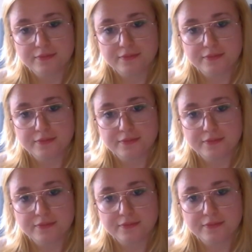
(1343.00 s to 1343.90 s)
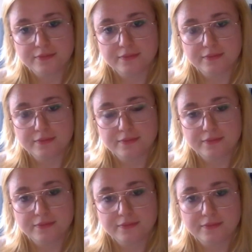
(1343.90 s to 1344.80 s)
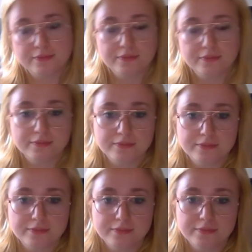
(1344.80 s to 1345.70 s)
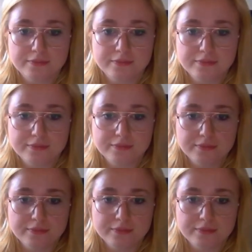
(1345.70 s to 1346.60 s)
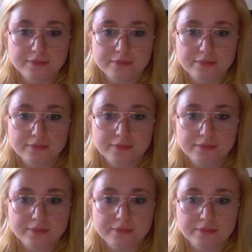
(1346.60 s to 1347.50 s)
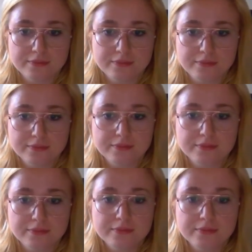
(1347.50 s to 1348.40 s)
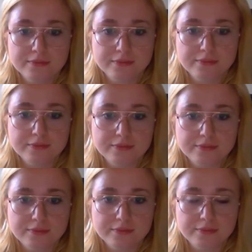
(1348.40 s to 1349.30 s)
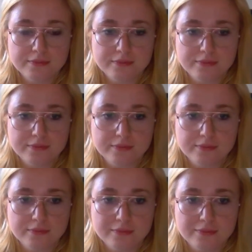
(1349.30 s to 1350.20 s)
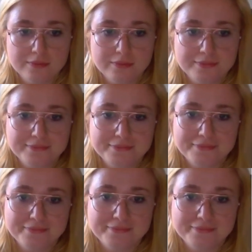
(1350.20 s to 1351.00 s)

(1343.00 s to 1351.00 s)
(not speaking)